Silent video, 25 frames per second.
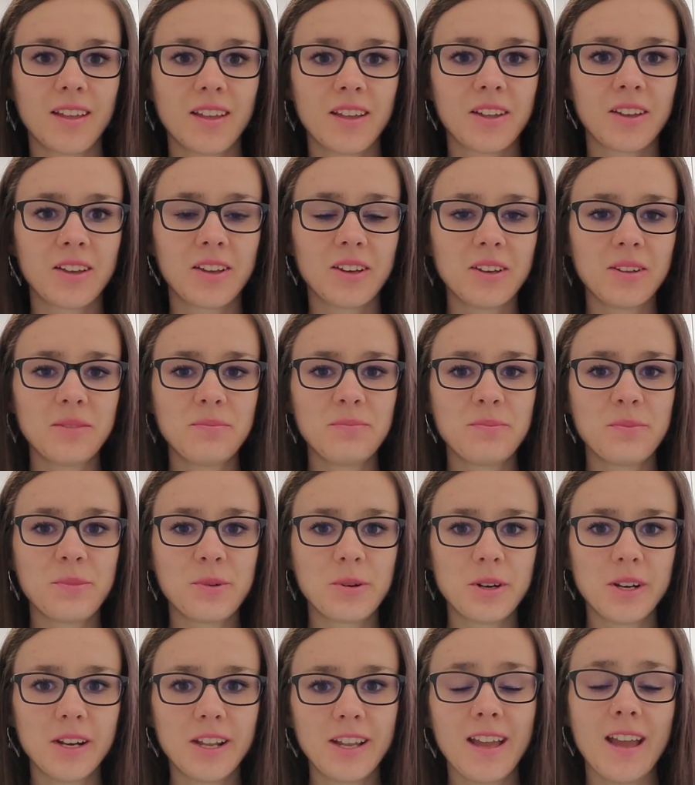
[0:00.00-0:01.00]
Good
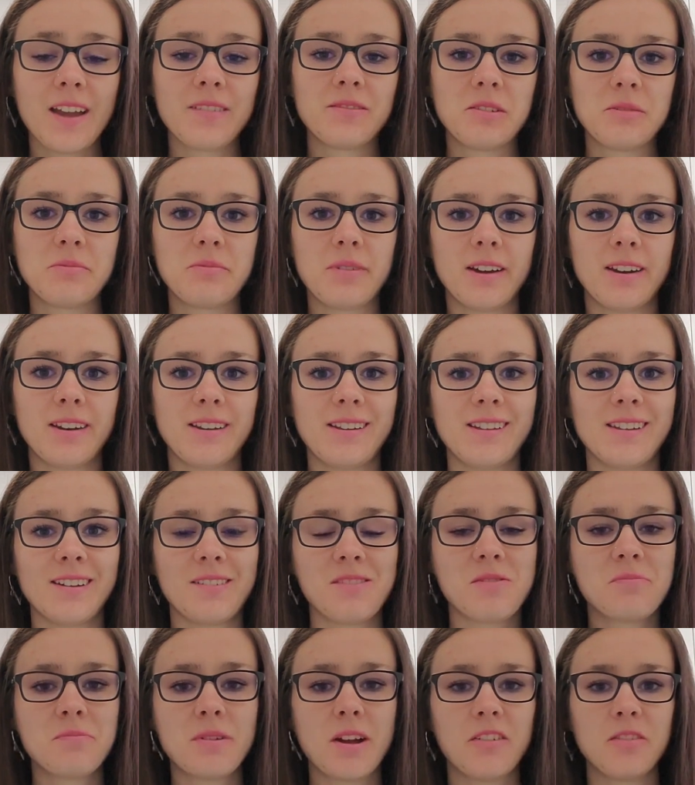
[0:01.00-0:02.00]
morning, everybody. I
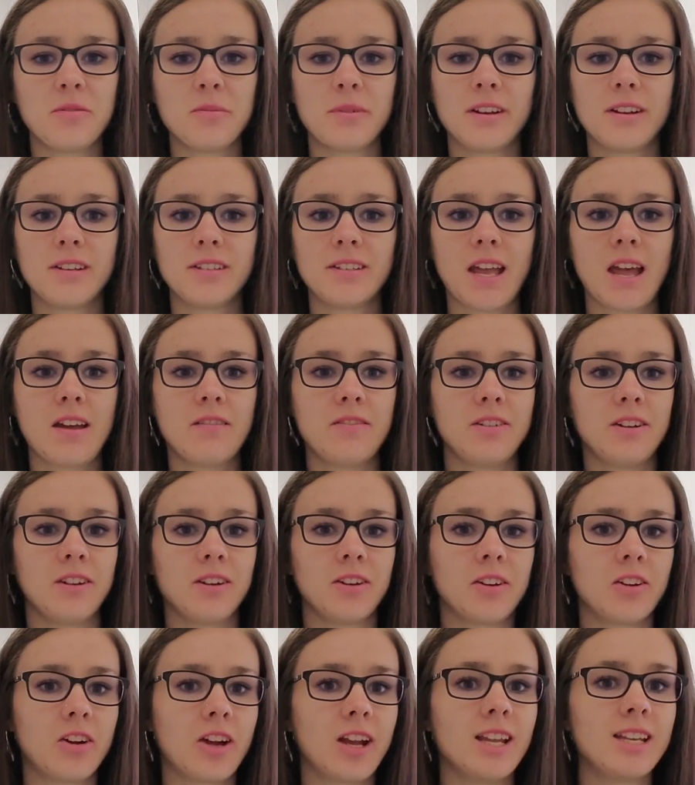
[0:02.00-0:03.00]
hope everybody's having a
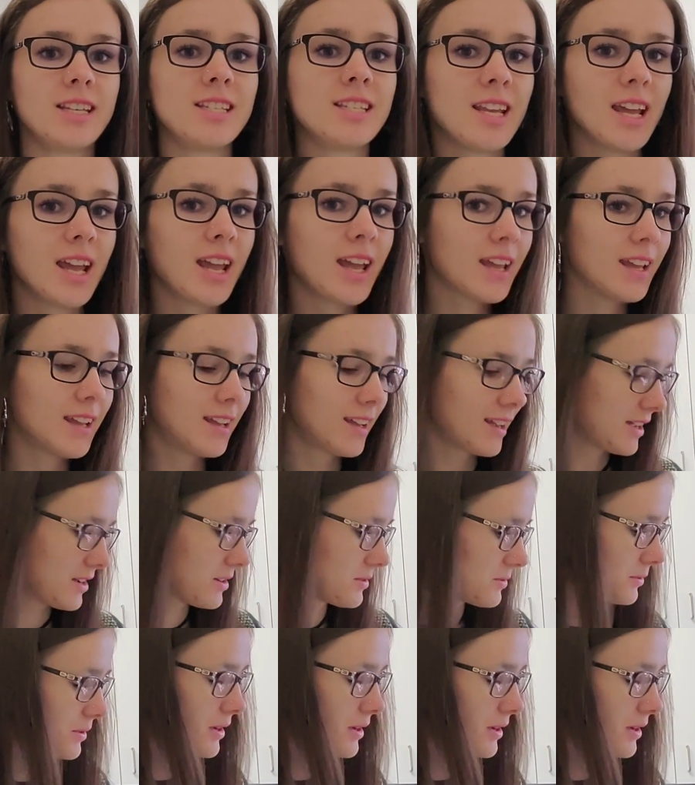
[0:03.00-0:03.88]
great day. We're